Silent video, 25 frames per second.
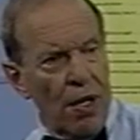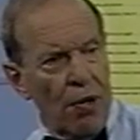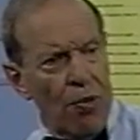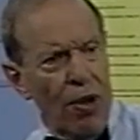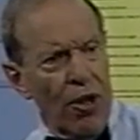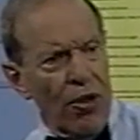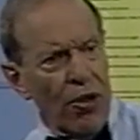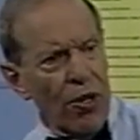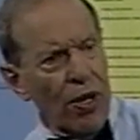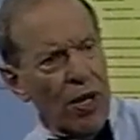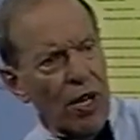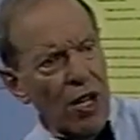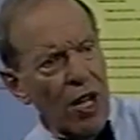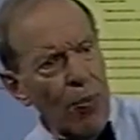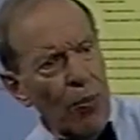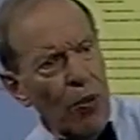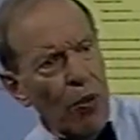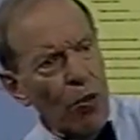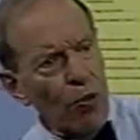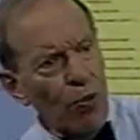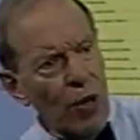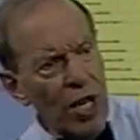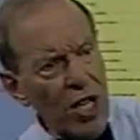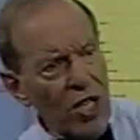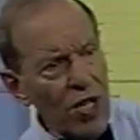Well, there are a
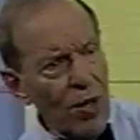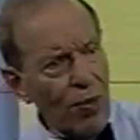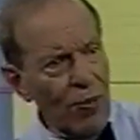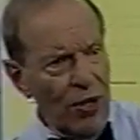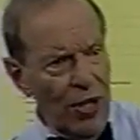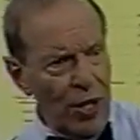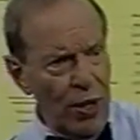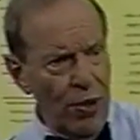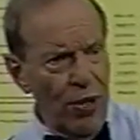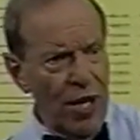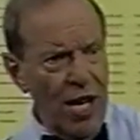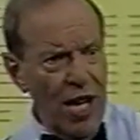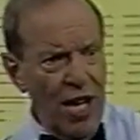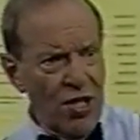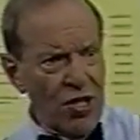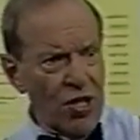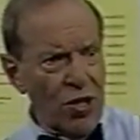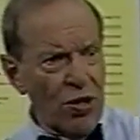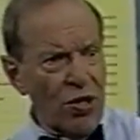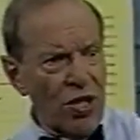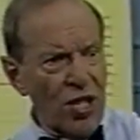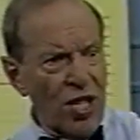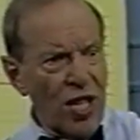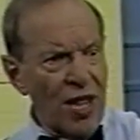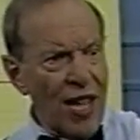couple reasonably good
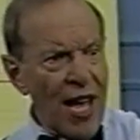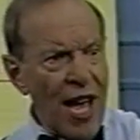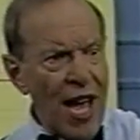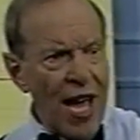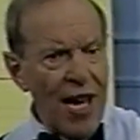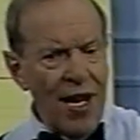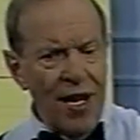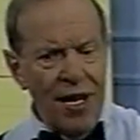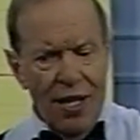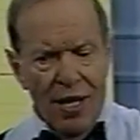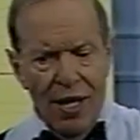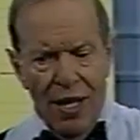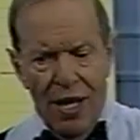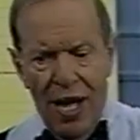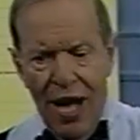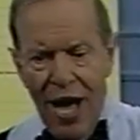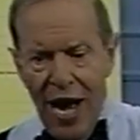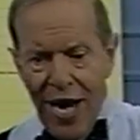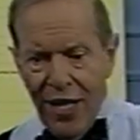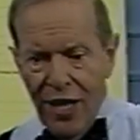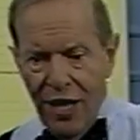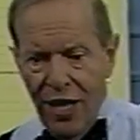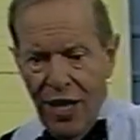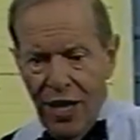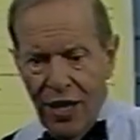answers to that.
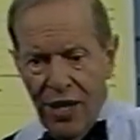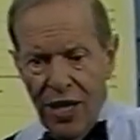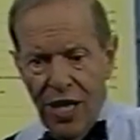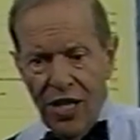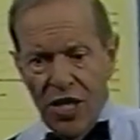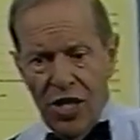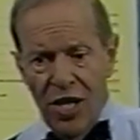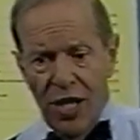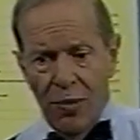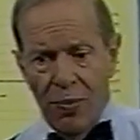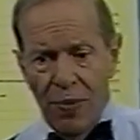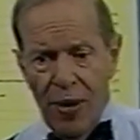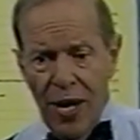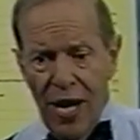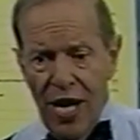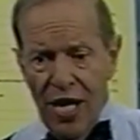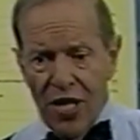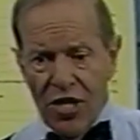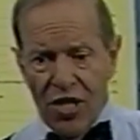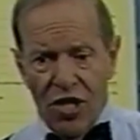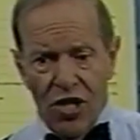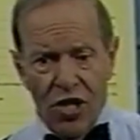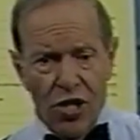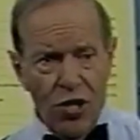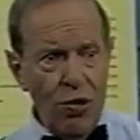I think they should pay
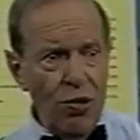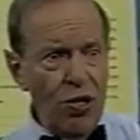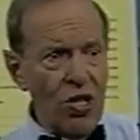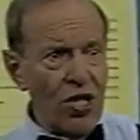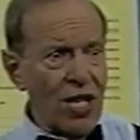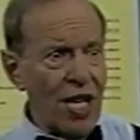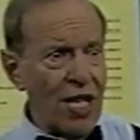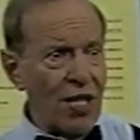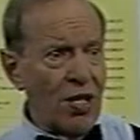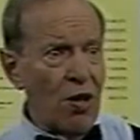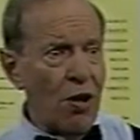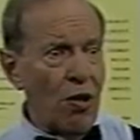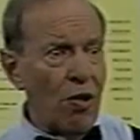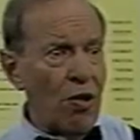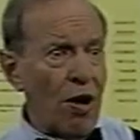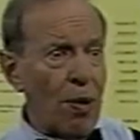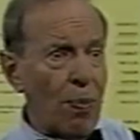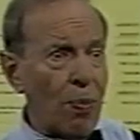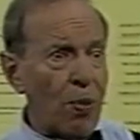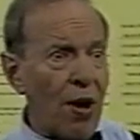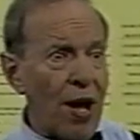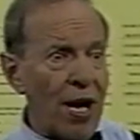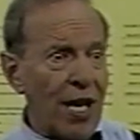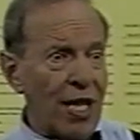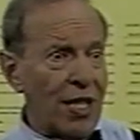us as soon as they turn our
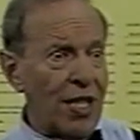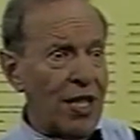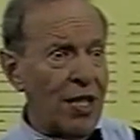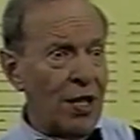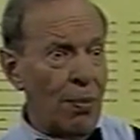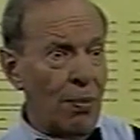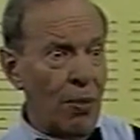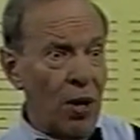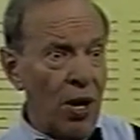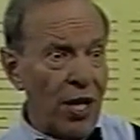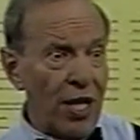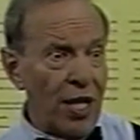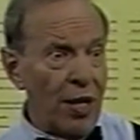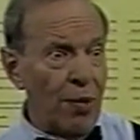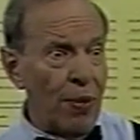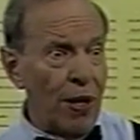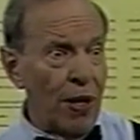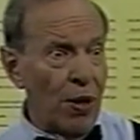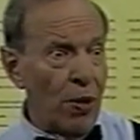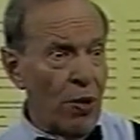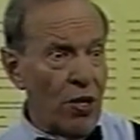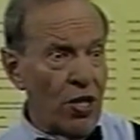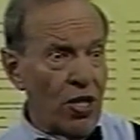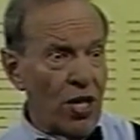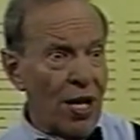product into money,
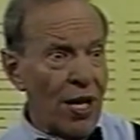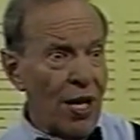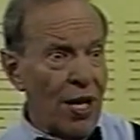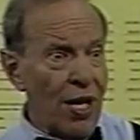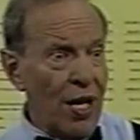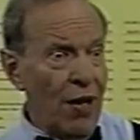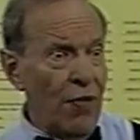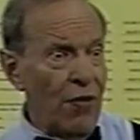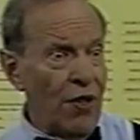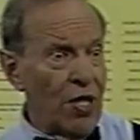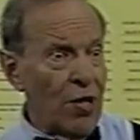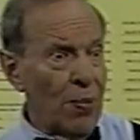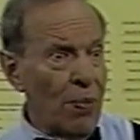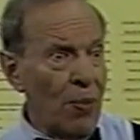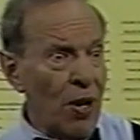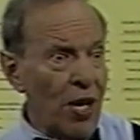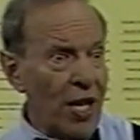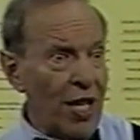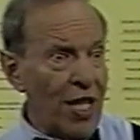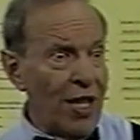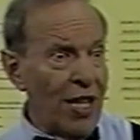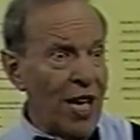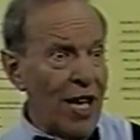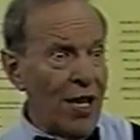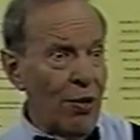because if it's
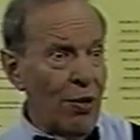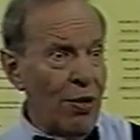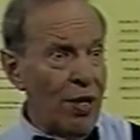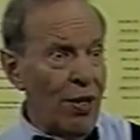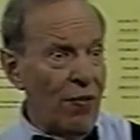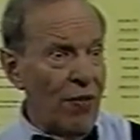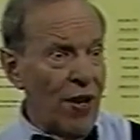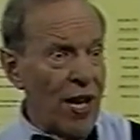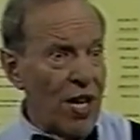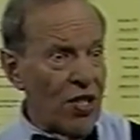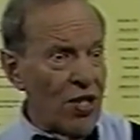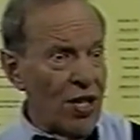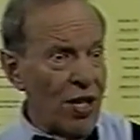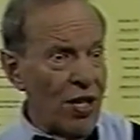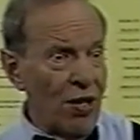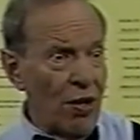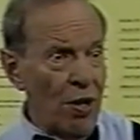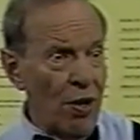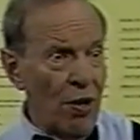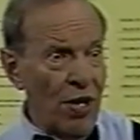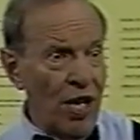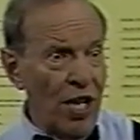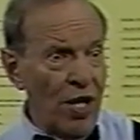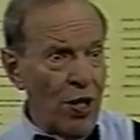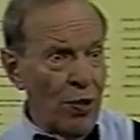money, they could invest it and
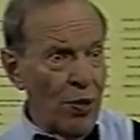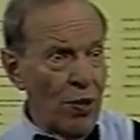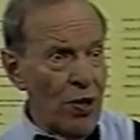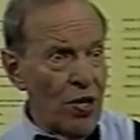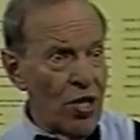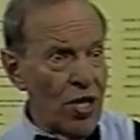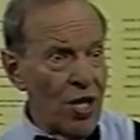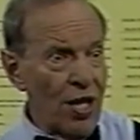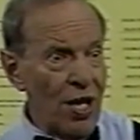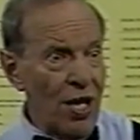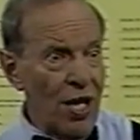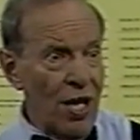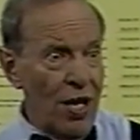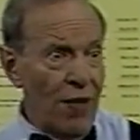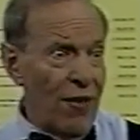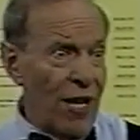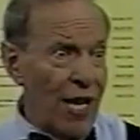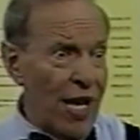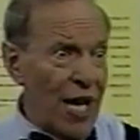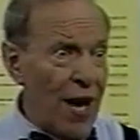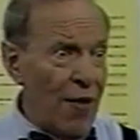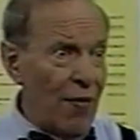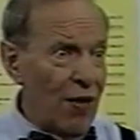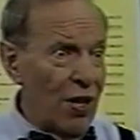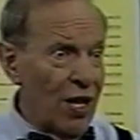earn interest. And if they
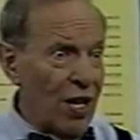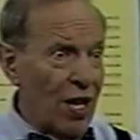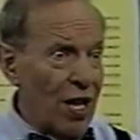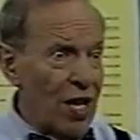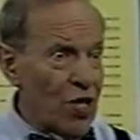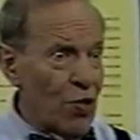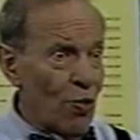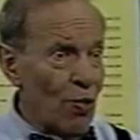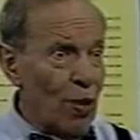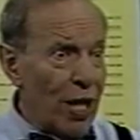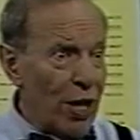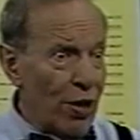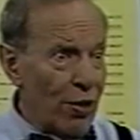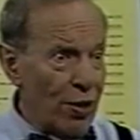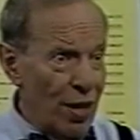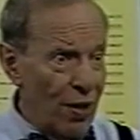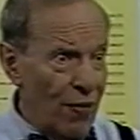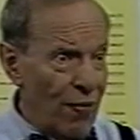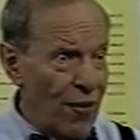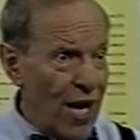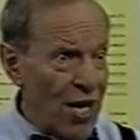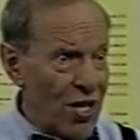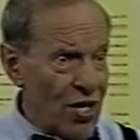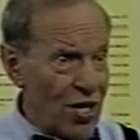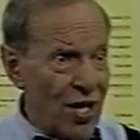gave it to us, we could
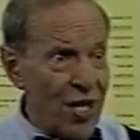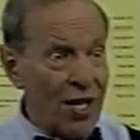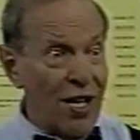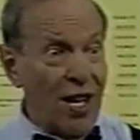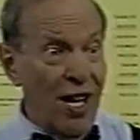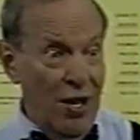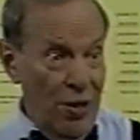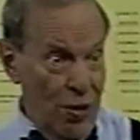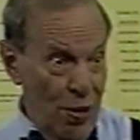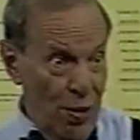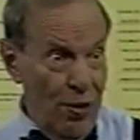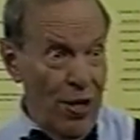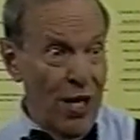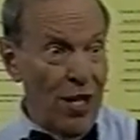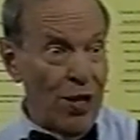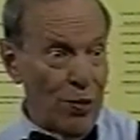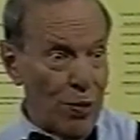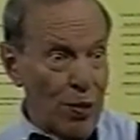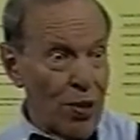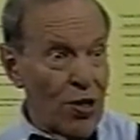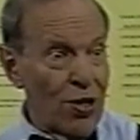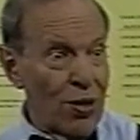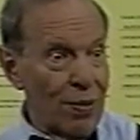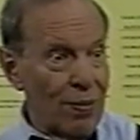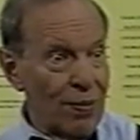invest it and earn
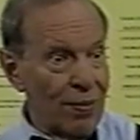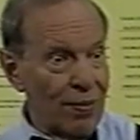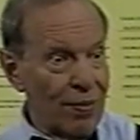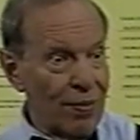interest.